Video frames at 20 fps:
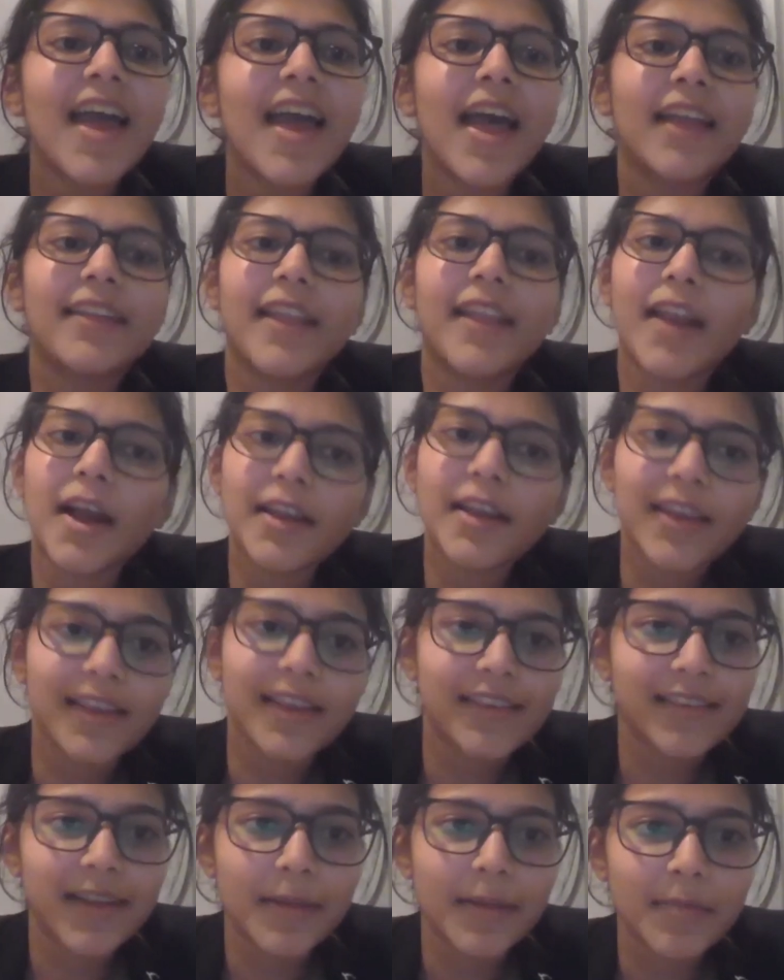and there are
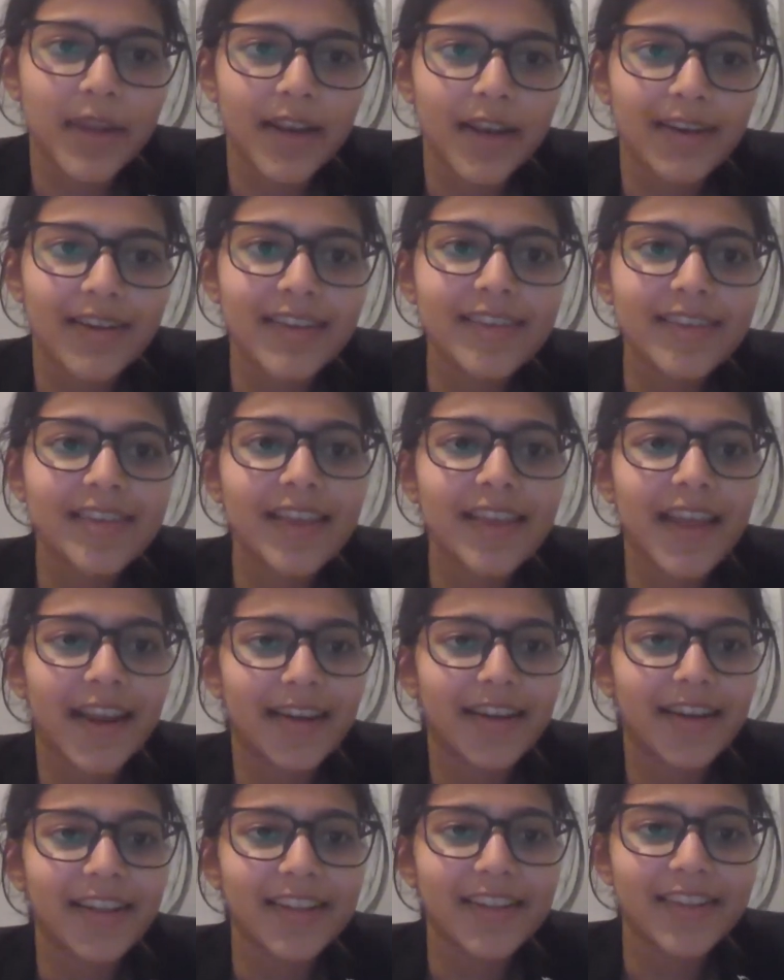K-Steam dinners.
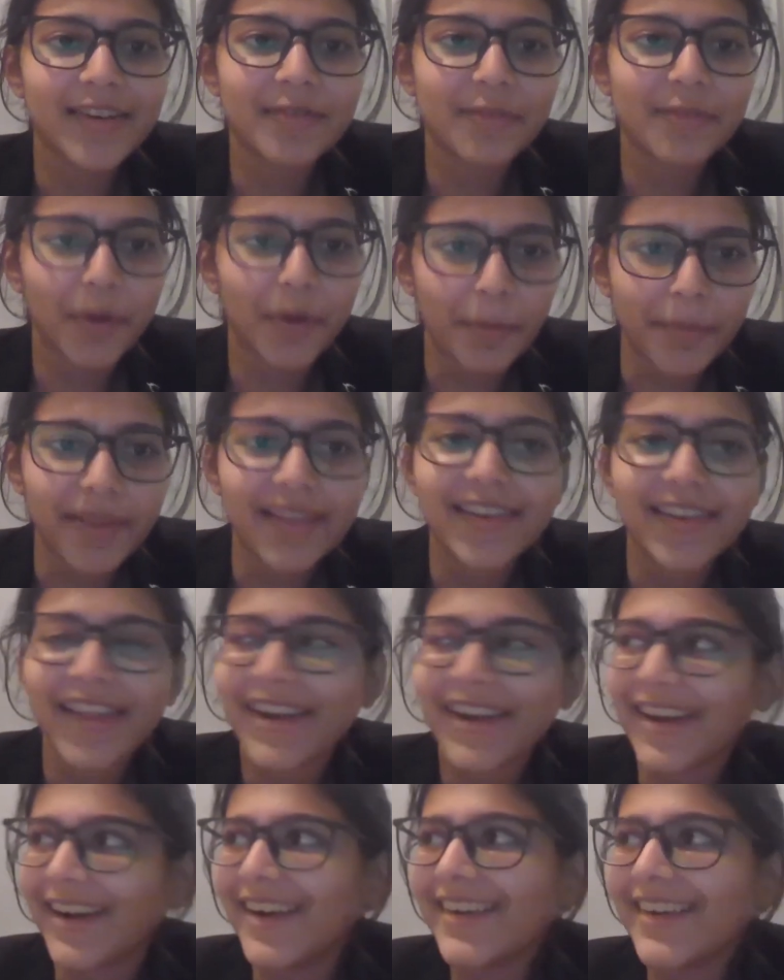At least for me,
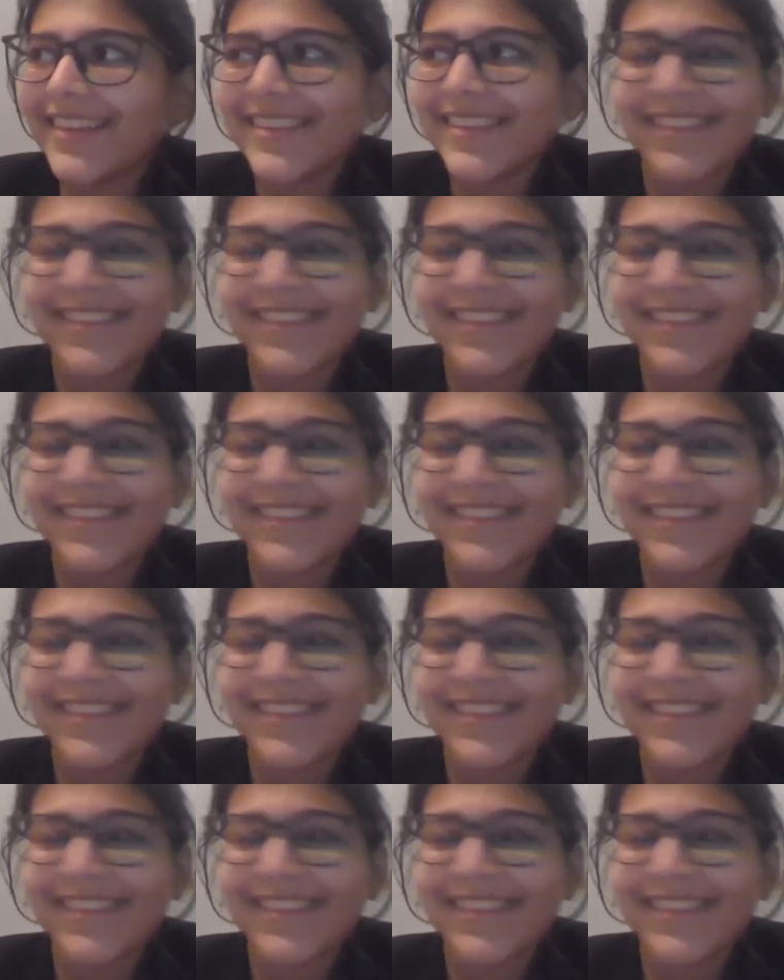there are.